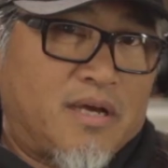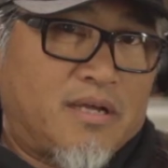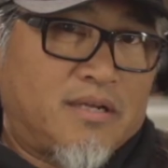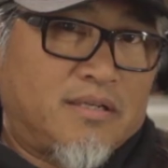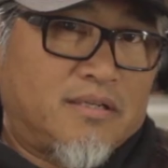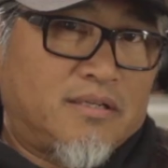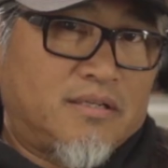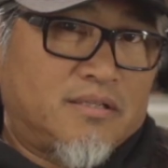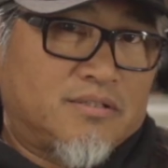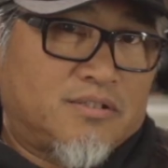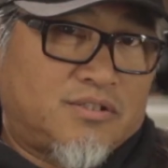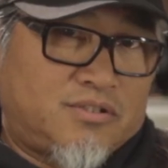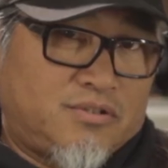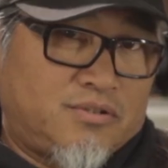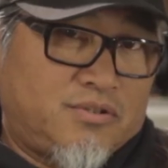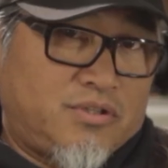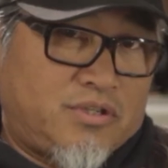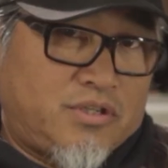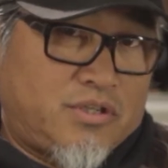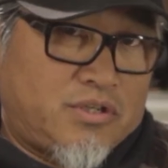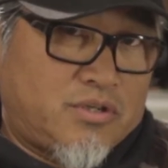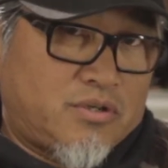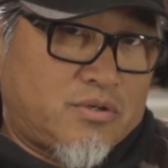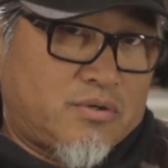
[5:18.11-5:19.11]
not in the
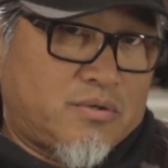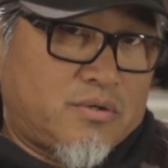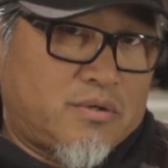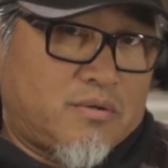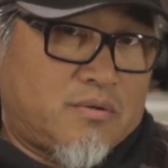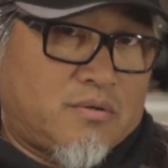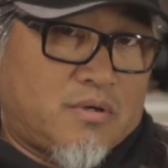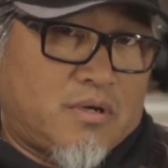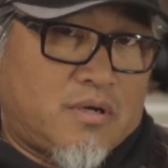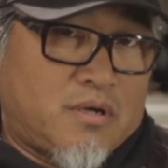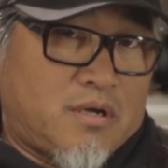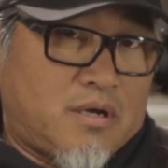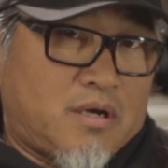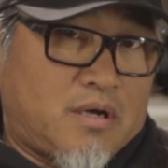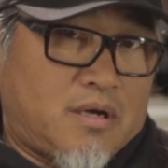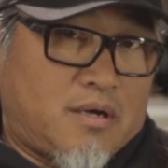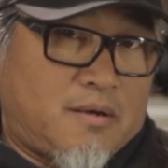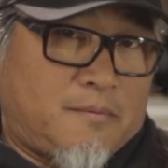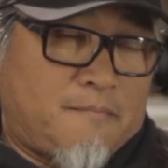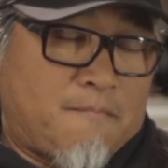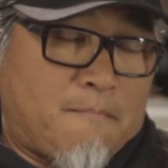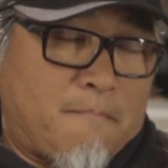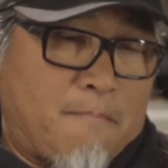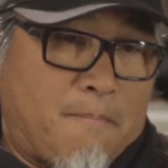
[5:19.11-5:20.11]
studio
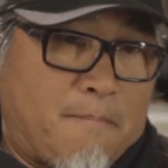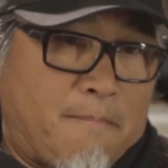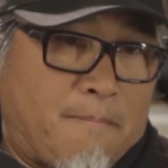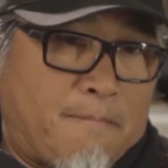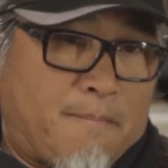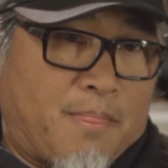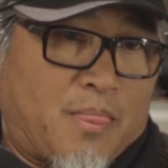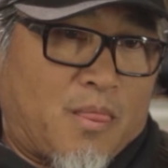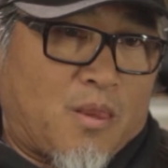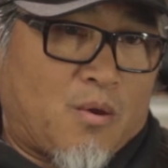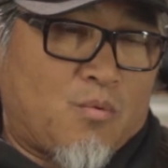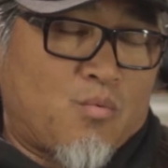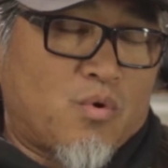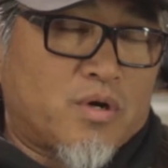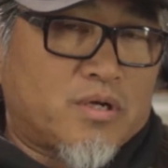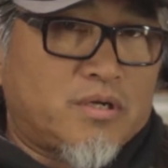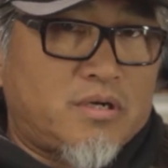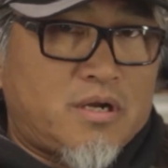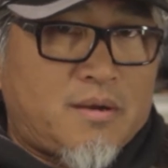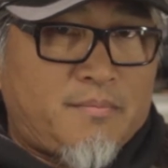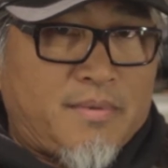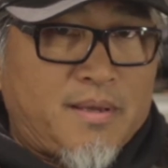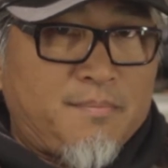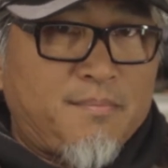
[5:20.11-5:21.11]

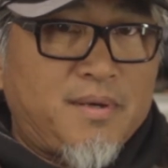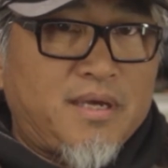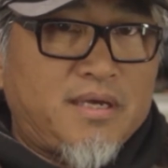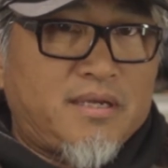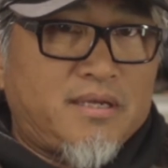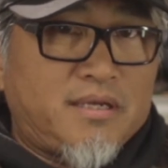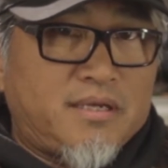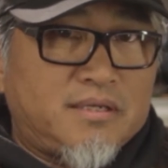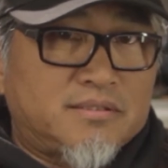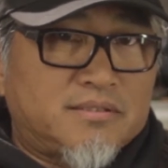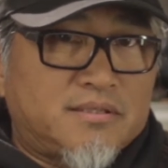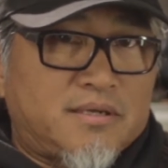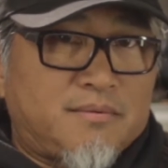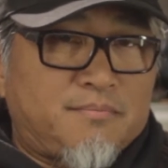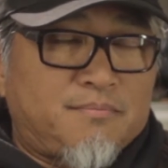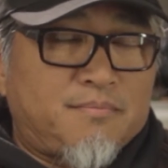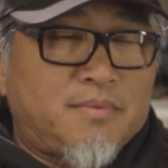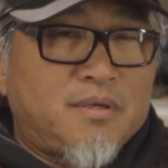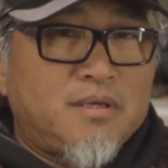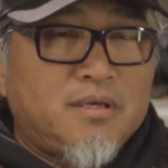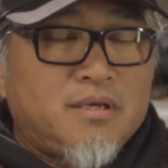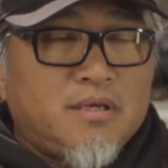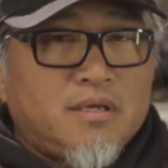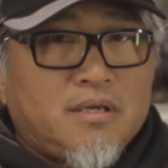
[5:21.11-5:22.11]
working on my paintings, I'm
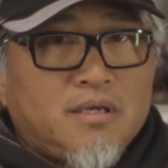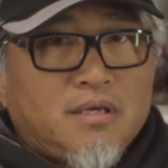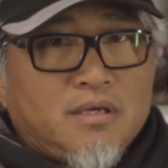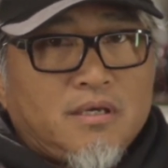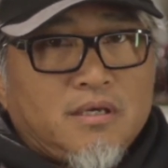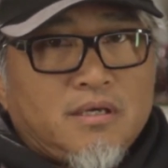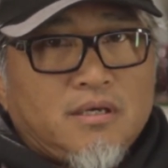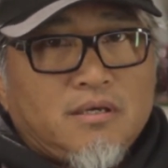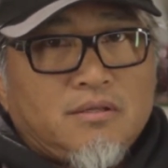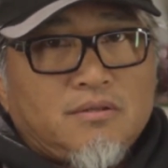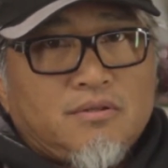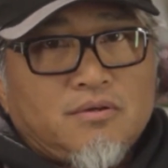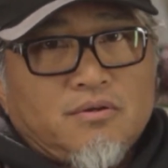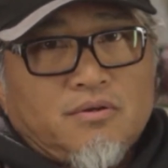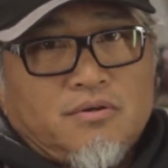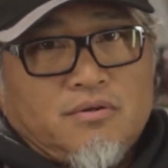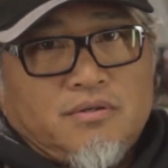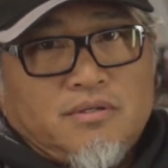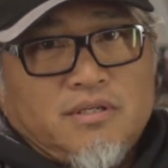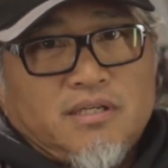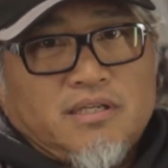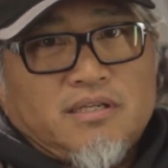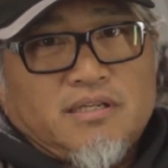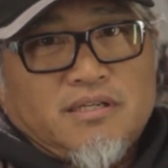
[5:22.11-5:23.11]
either
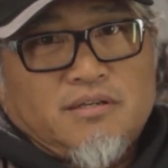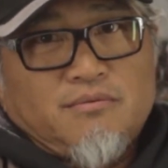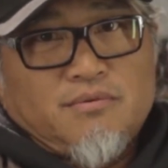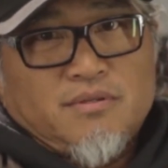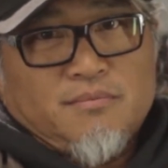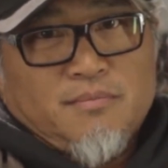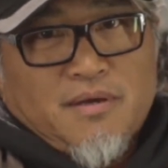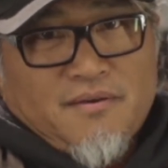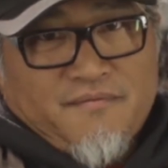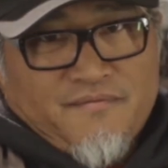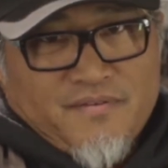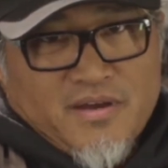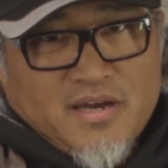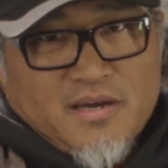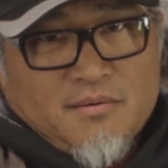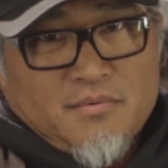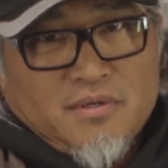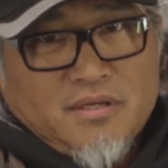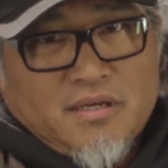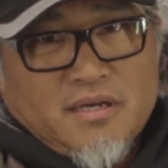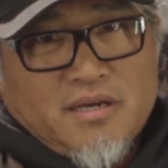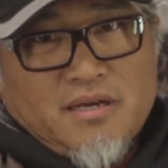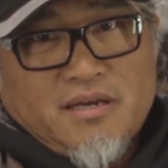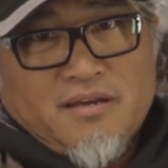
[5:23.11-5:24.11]
dealing with my
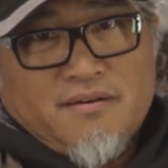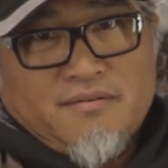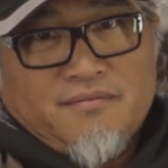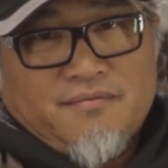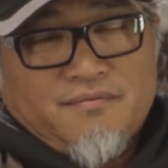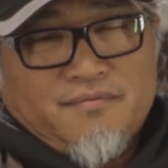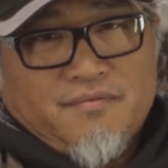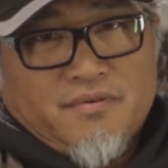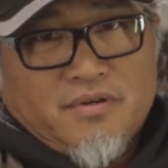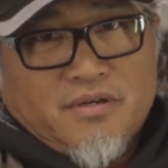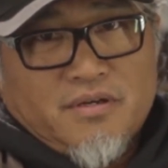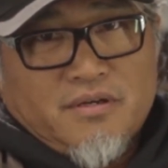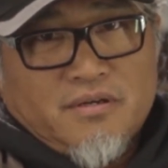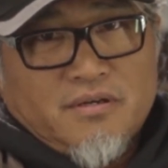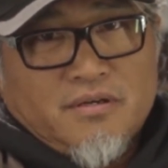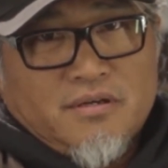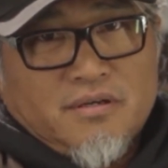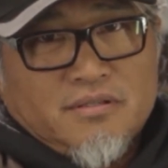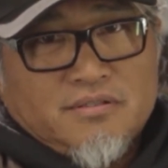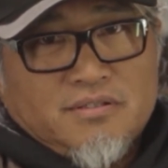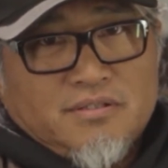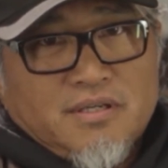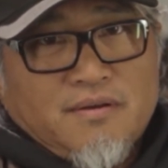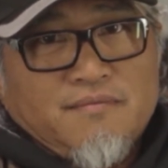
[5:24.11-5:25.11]
family. I have a
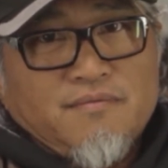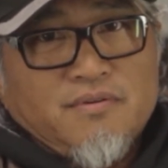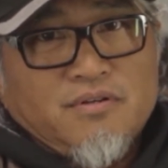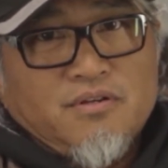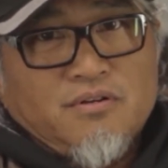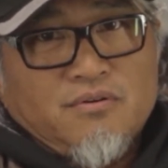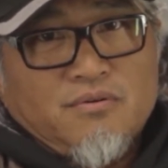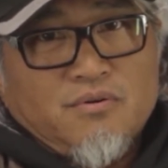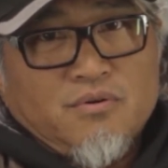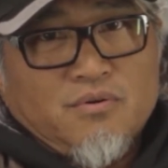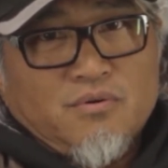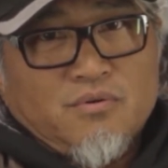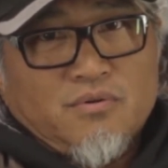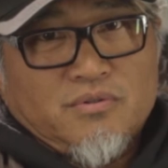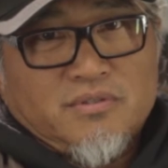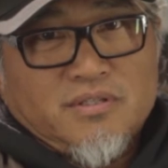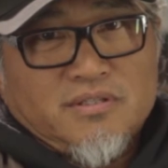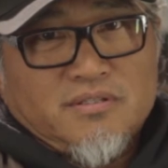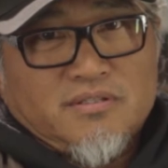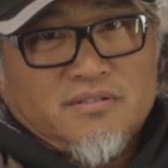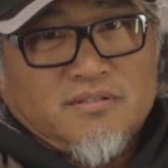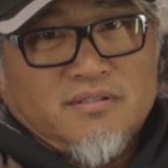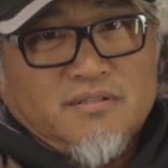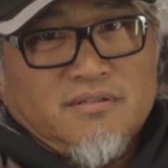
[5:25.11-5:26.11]
7-year-old
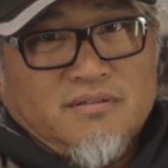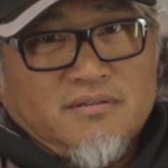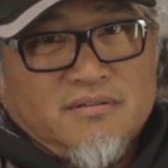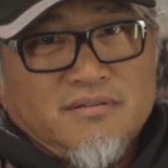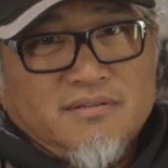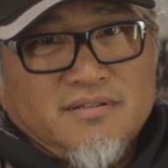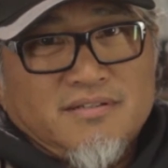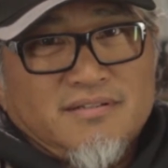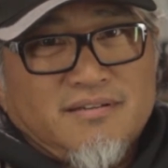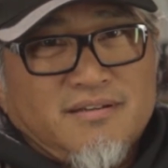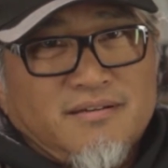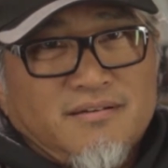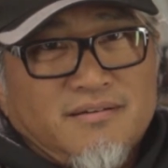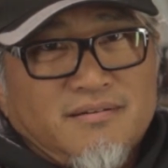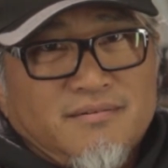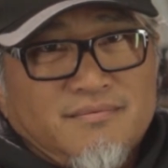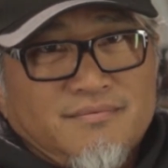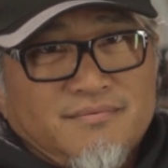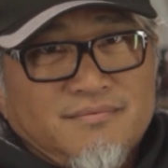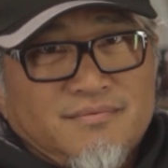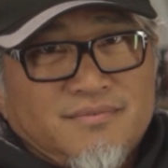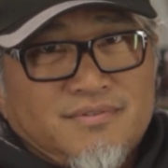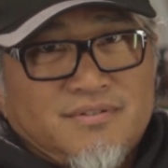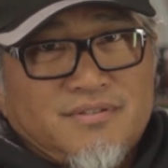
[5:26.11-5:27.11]
that's in
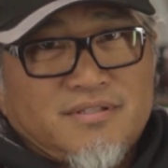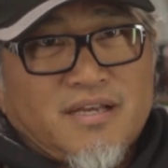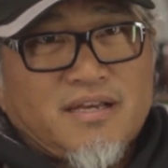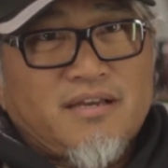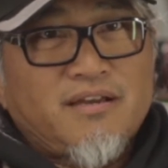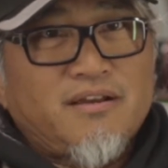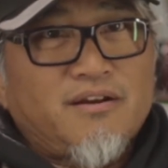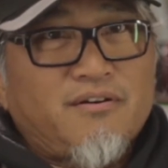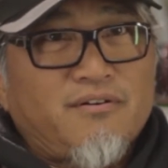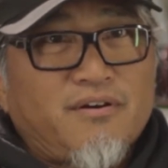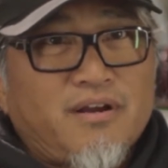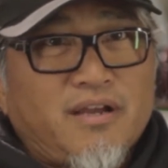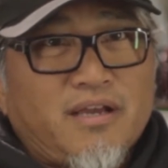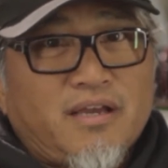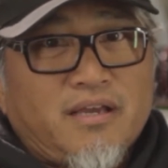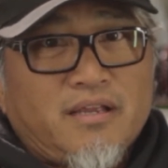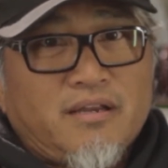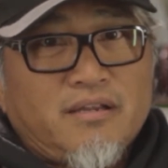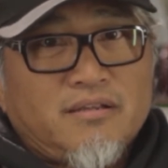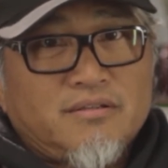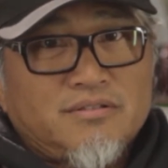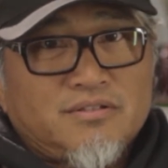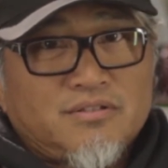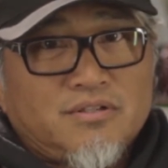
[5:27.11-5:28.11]
2nd
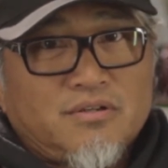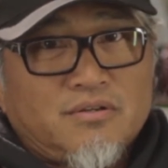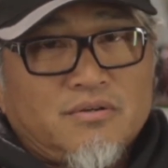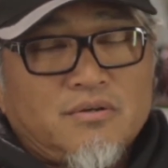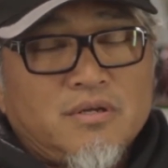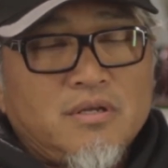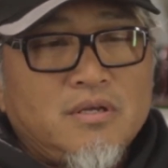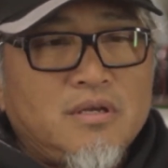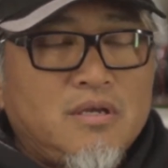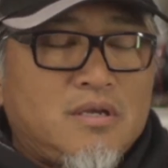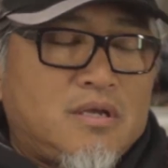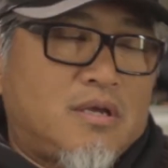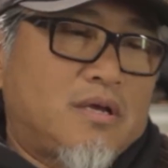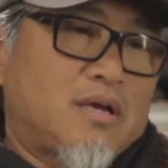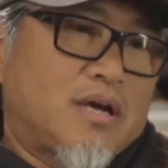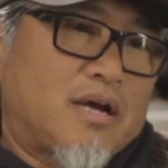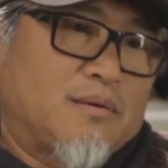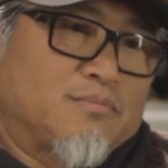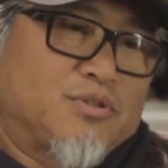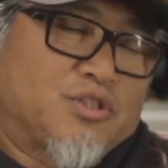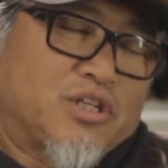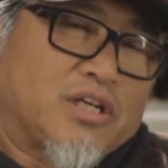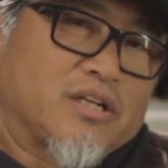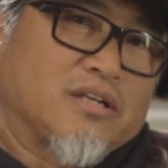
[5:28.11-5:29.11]
grade, so
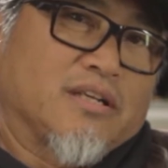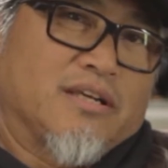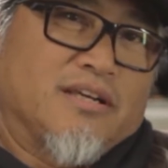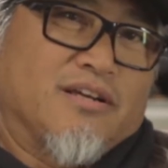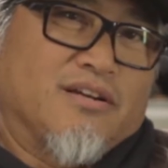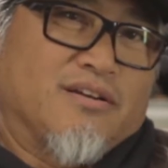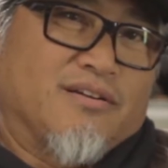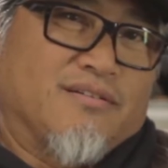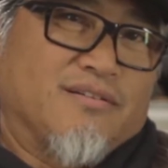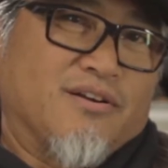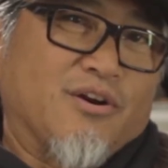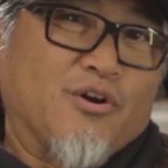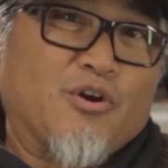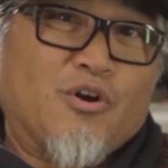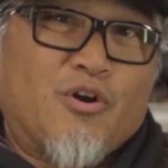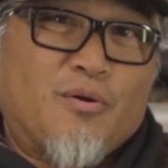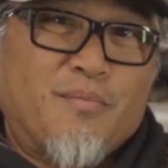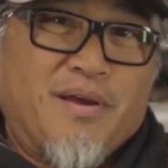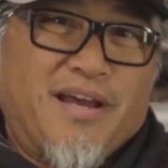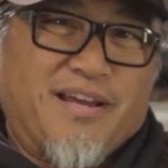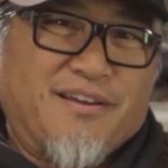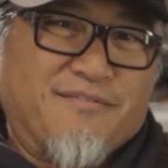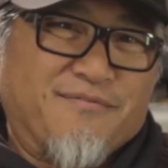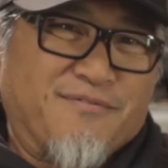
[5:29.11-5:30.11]
I'm shuttling her
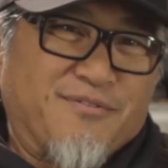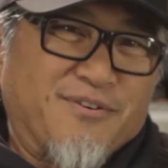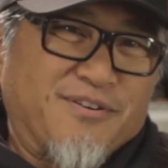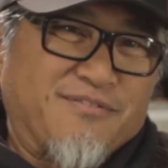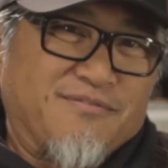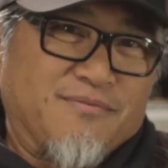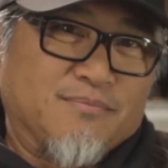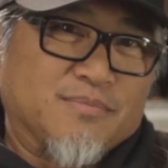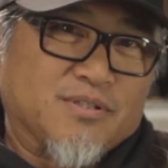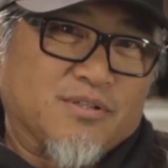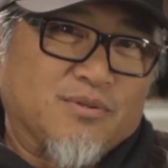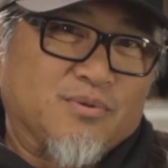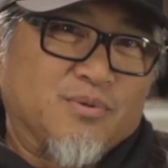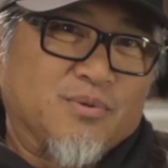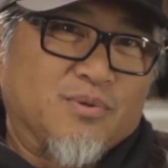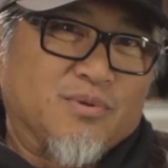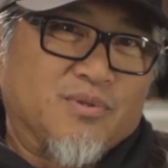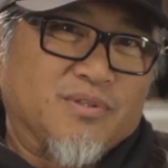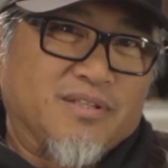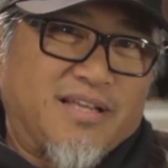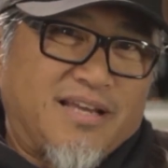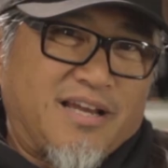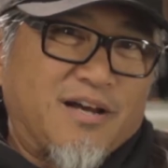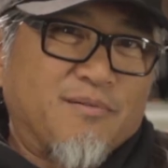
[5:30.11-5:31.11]
back and forth from
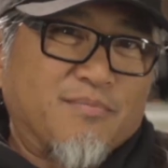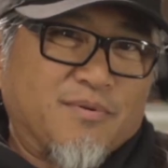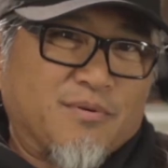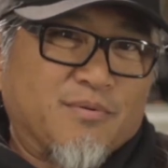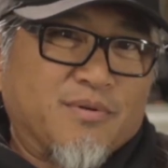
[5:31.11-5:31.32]
school, and I help